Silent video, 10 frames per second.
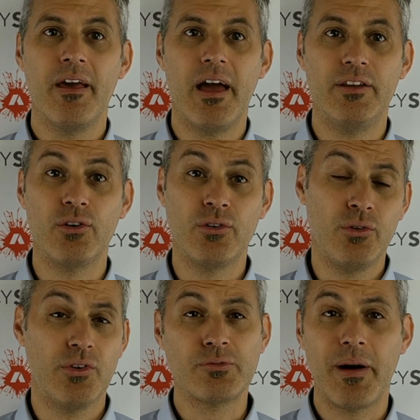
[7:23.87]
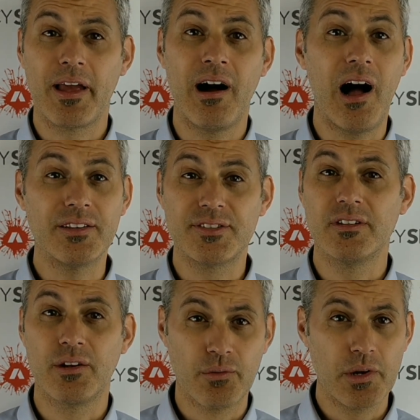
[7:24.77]
And you can do this by
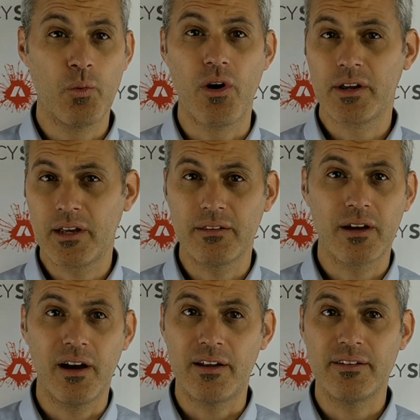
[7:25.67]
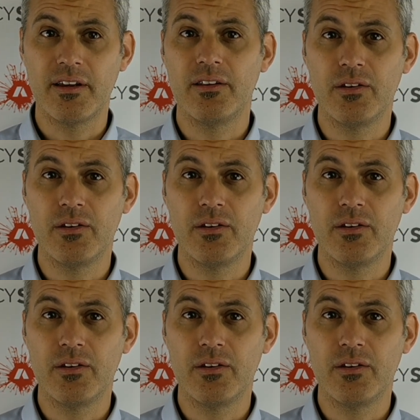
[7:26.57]
constantly reworking the content.